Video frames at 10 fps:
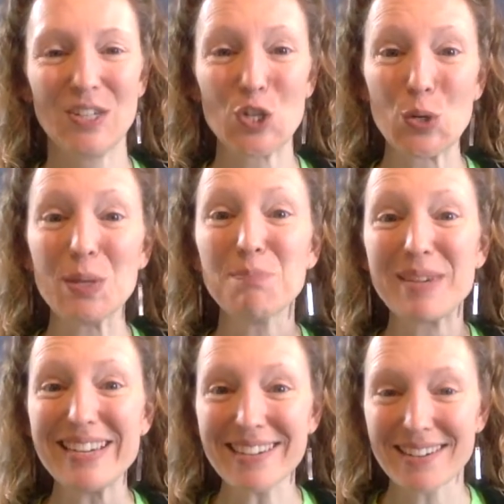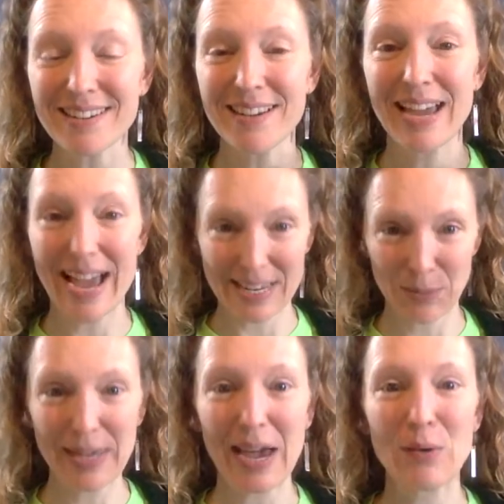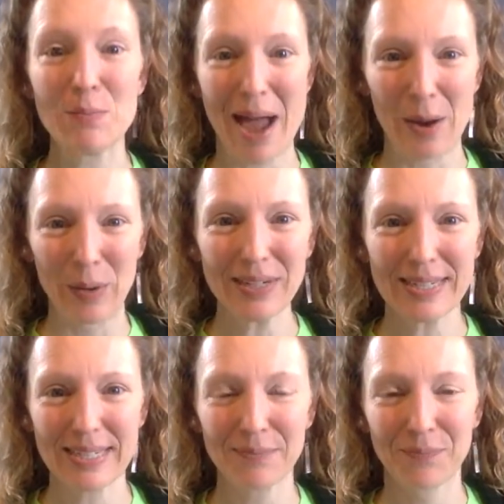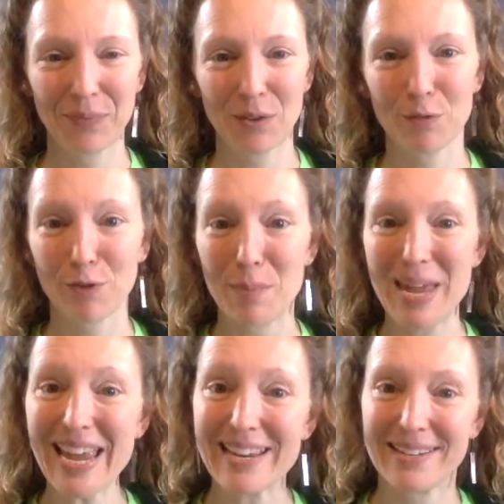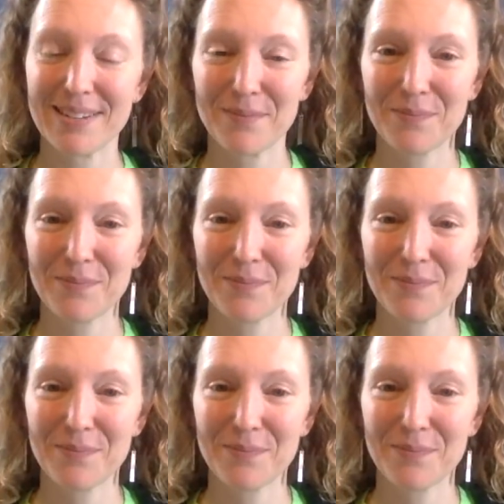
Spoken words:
to the beat as we count backwards from 8.